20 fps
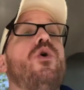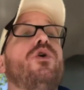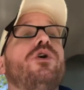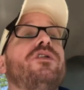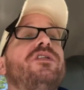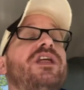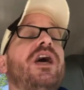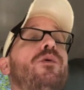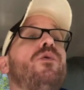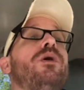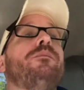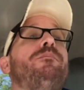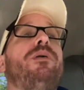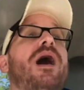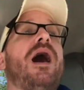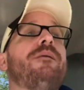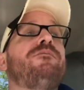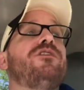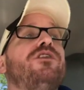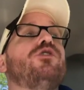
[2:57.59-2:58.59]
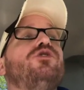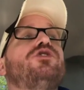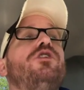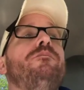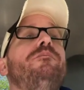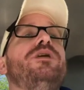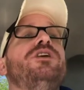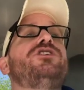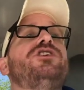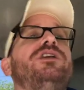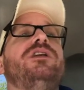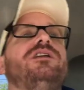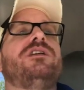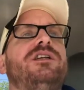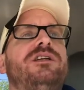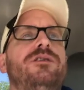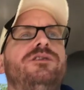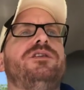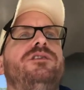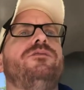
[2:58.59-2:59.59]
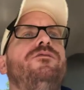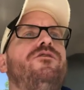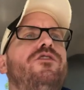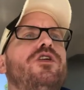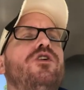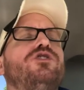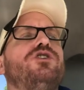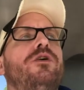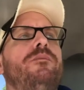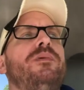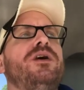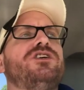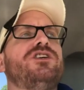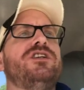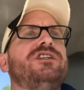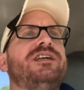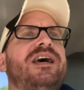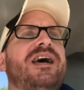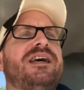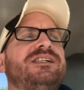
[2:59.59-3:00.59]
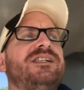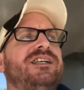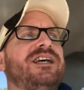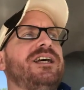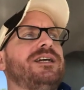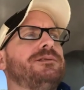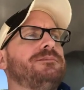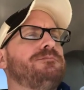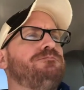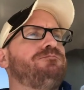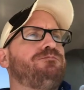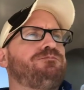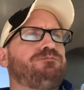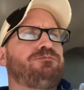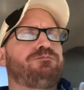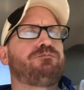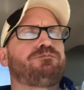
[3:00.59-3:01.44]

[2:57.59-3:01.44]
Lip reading: in order that they wouldn't pop for those commission testing.